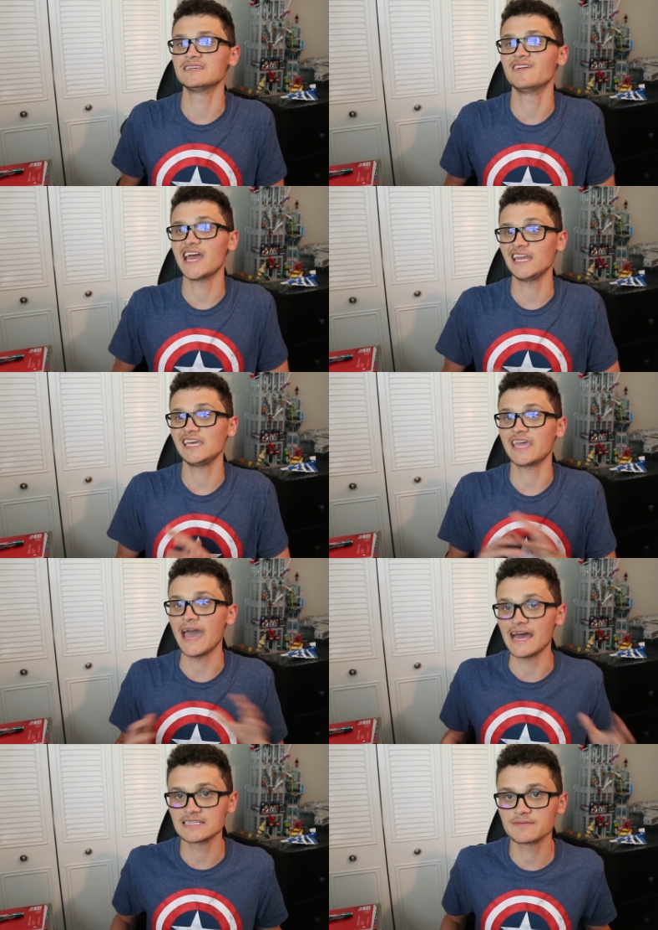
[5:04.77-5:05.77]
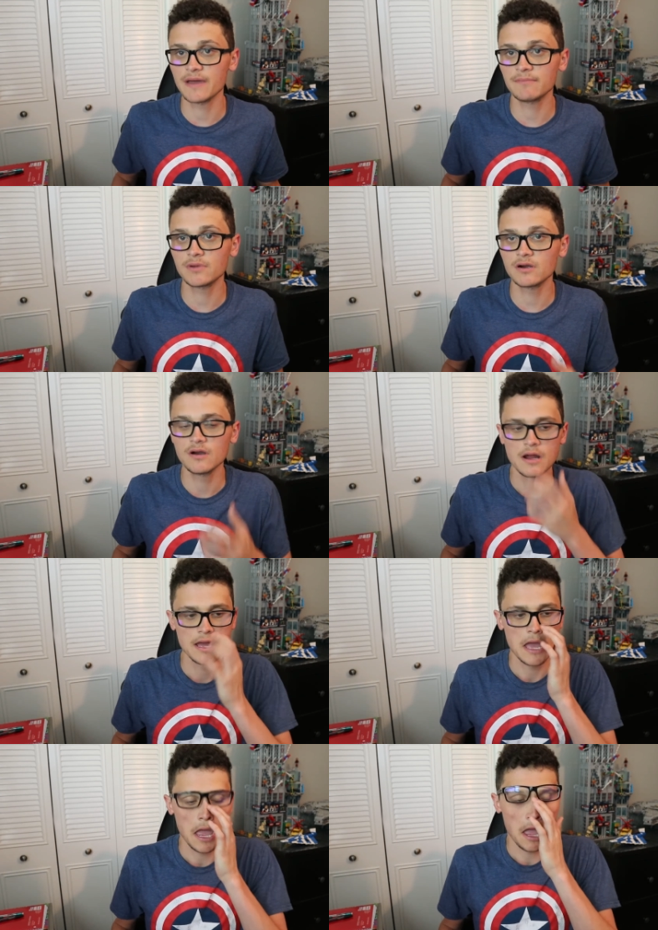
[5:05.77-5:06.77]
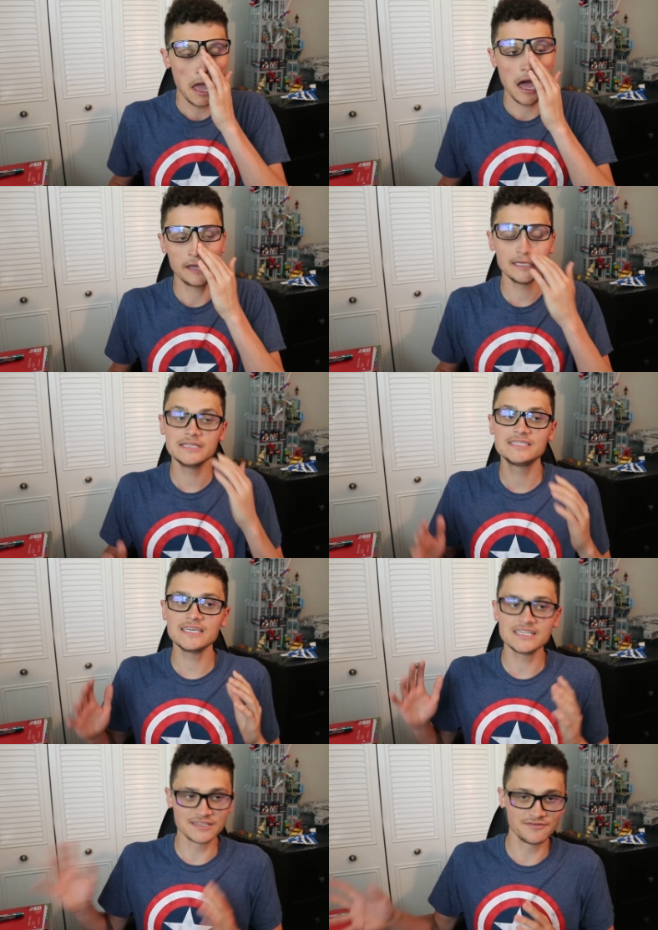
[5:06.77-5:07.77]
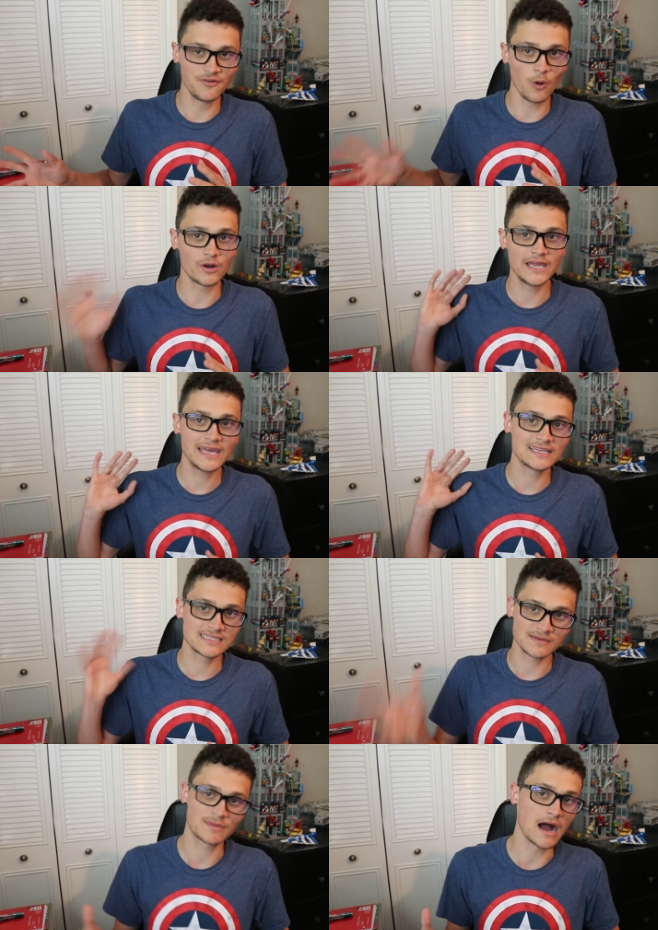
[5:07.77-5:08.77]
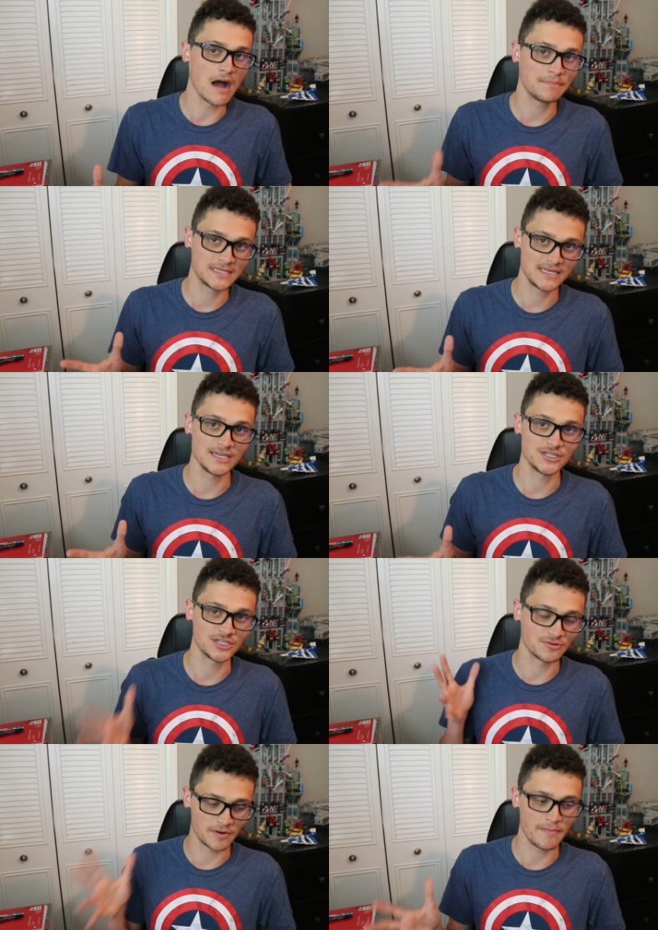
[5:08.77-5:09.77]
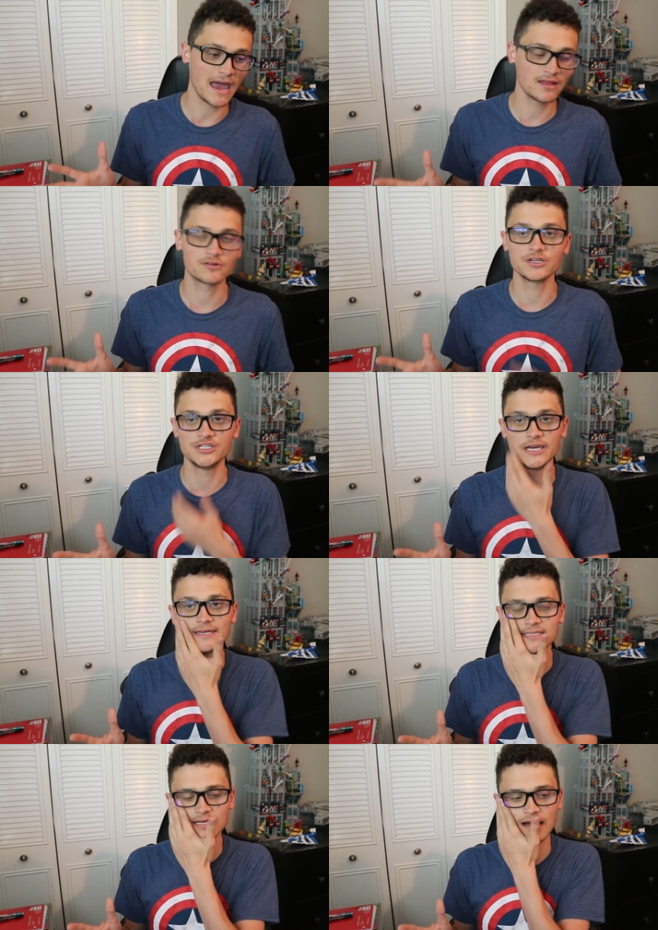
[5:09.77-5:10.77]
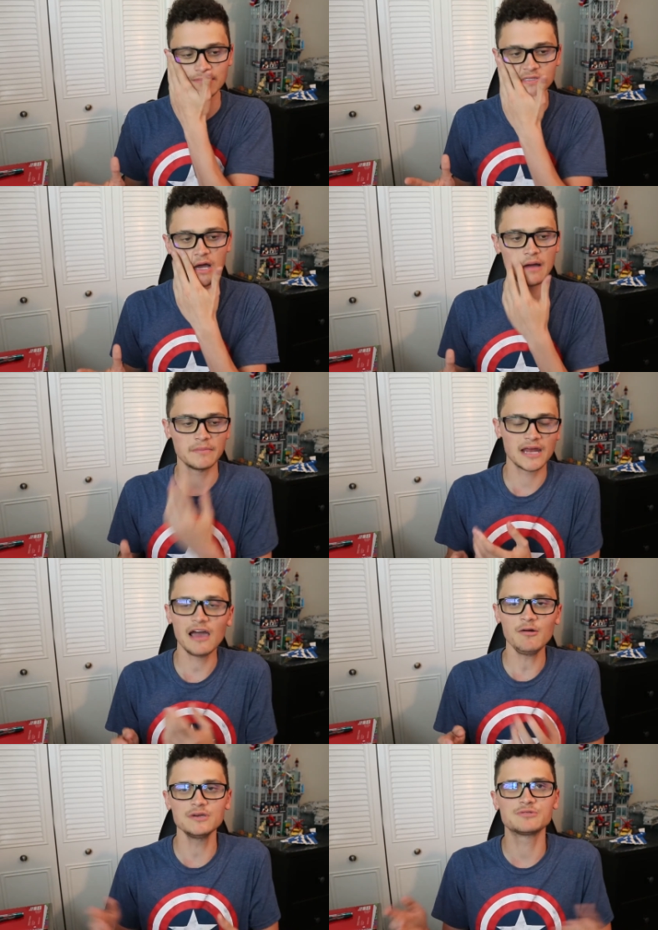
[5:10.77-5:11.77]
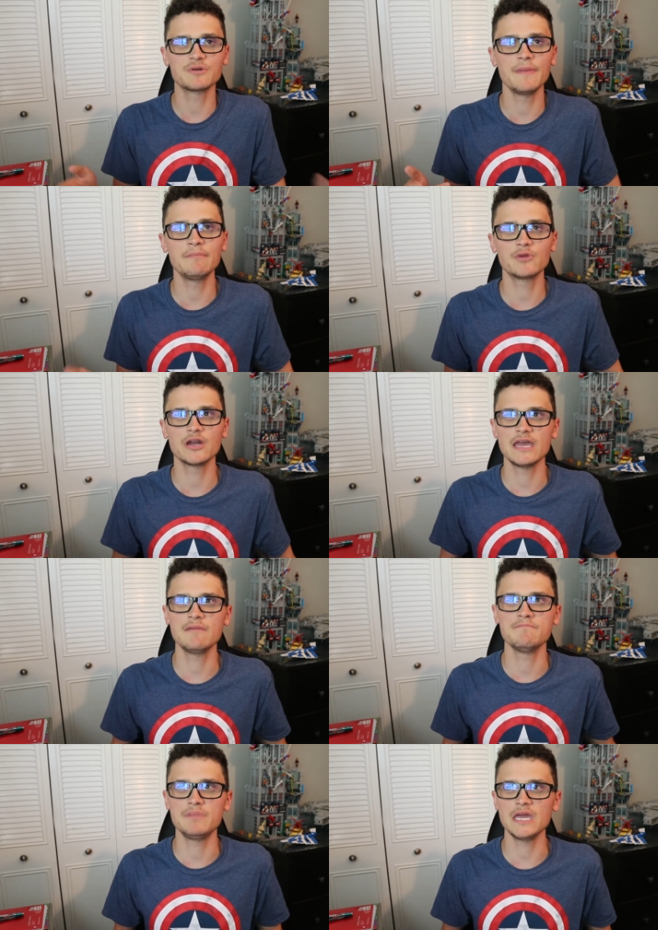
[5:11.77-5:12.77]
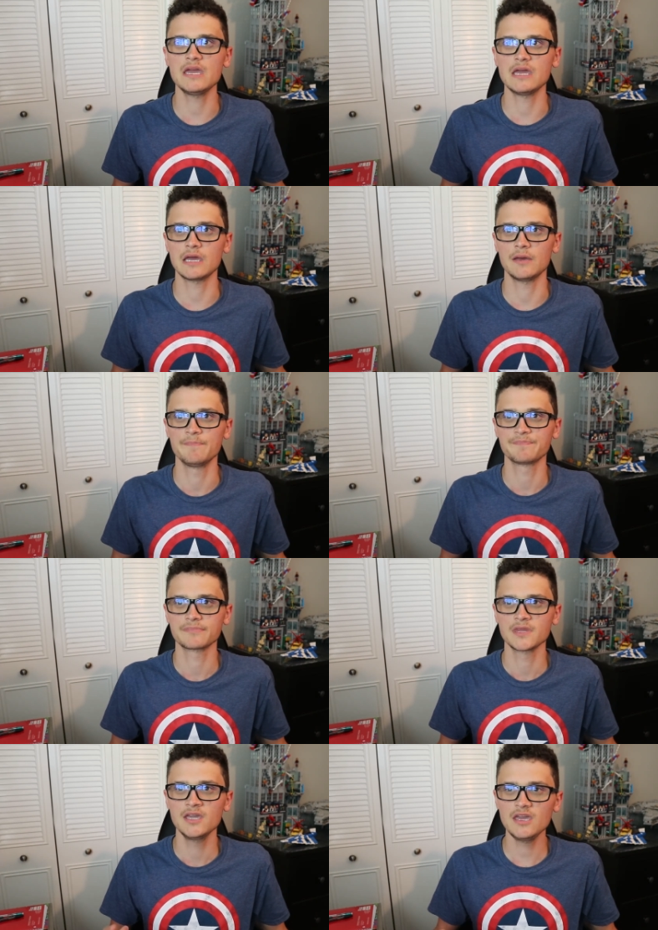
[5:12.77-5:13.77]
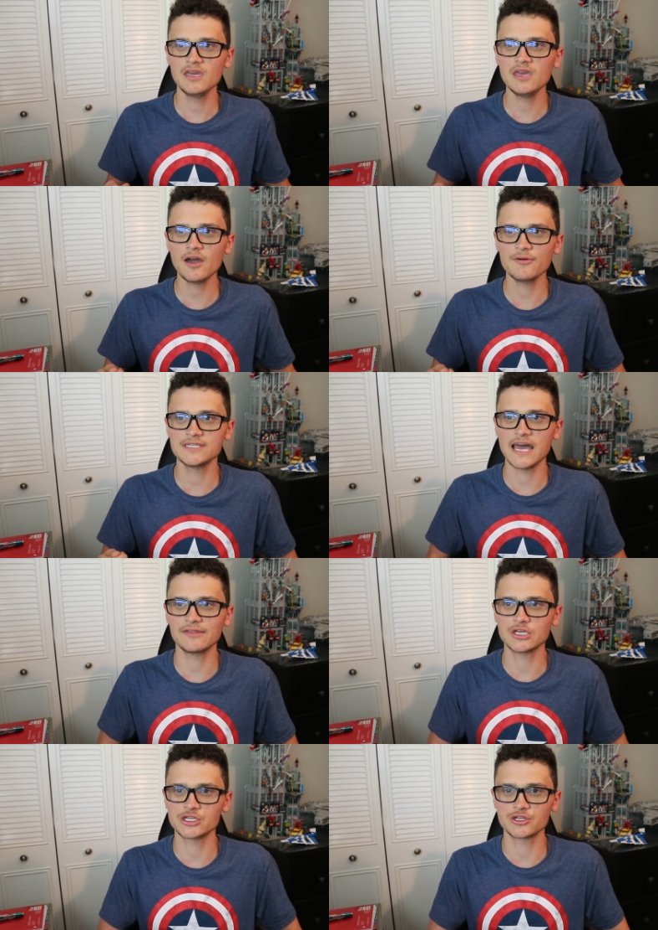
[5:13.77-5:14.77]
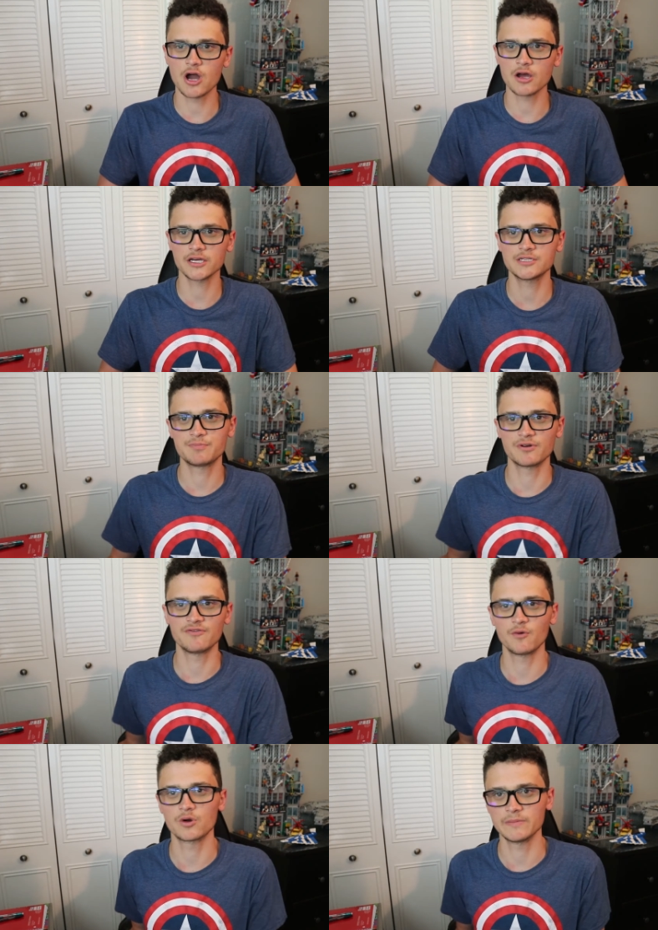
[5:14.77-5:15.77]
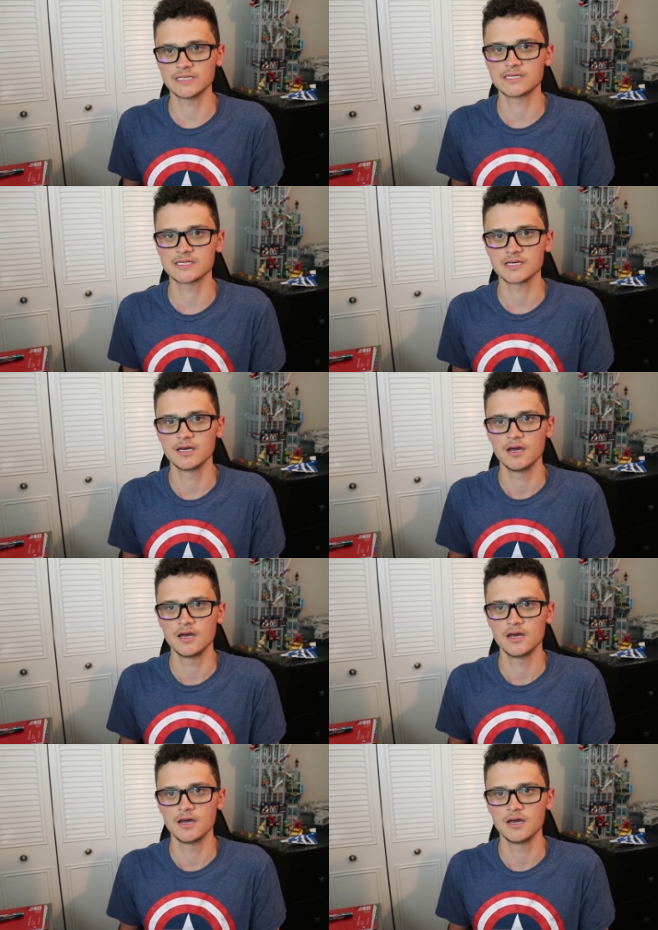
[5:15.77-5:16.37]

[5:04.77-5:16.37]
of any cast member. In season 4, he gets some competition when Mallory Jansen comes on, but I always remembered him being... He always had the strongest performance